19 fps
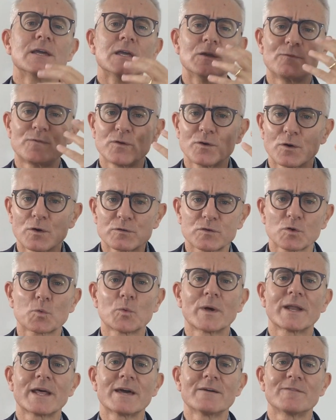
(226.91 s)
If you also
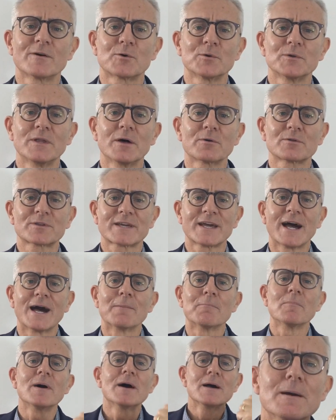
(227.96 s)
want to have a good
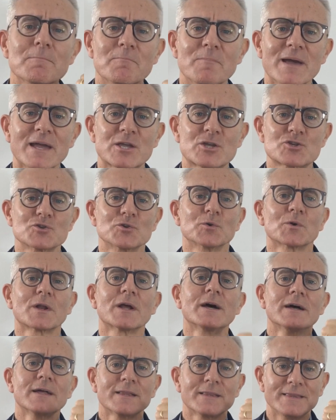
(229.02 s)
outcome, make
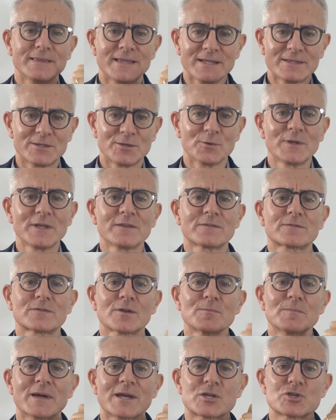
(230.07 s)
sure that you
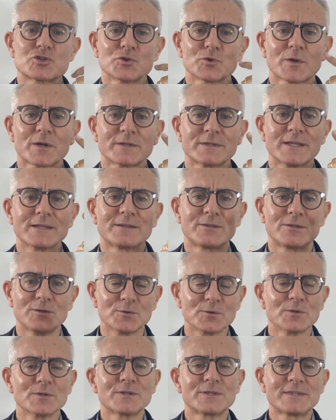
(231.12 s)
listen, make sure that
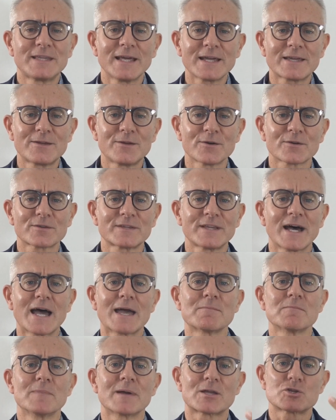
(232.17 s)
you take your
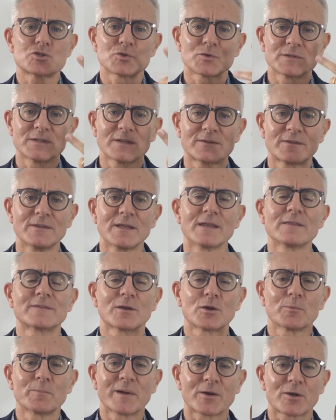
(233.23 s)
time, make sure that there is
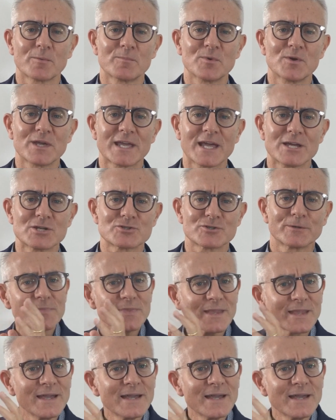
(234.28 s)
an open communication.